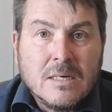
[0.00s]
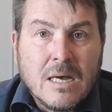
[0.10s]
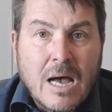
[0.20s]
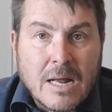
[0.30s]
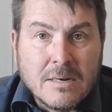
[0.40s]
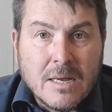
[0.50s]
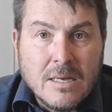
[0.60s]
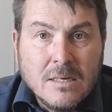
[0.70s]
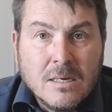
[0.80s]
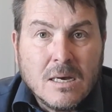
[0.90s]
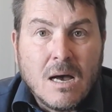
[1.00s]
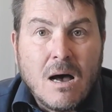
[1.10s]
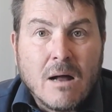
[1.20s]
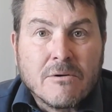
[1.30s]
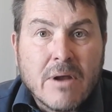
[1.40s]
under
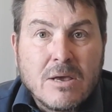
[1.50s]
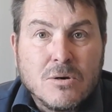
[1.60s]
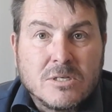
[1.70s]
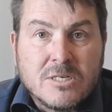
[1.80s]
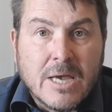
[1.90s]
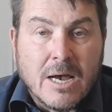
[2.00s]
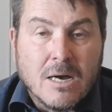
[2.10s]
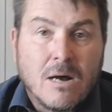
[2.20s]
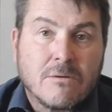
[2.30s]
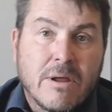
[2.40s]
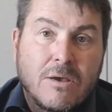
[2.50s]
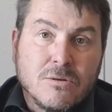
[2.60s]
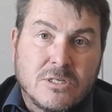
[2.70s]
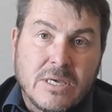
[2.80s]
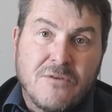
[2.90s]
Andre Coetzee. Andre
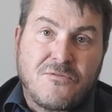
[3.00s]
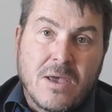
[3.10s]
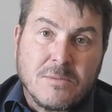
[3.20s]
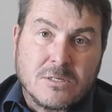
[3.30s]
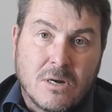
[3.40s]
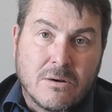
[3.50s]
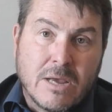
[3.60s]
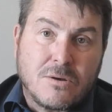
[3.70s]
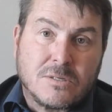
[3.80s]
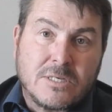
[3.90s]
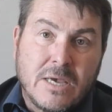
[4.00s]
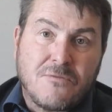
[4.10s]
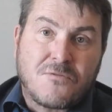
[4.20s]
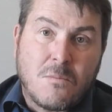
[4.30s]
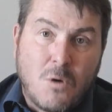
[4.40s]
Coetzee, famous Andre Coetzee
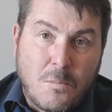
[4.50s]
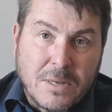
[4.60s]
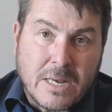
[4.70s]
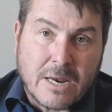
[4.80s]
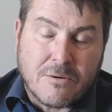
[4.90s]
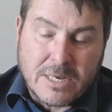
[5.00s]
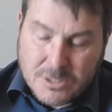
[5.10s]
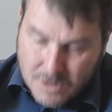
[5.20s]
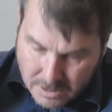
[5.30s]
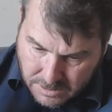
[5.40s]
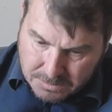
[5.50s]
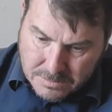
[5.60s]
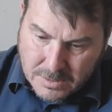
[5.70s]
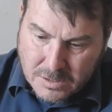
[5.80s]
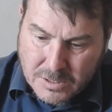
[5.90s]
from Oppidek restaurant,
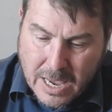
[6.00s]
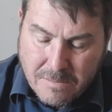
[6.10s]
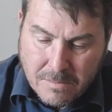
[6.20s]
the same.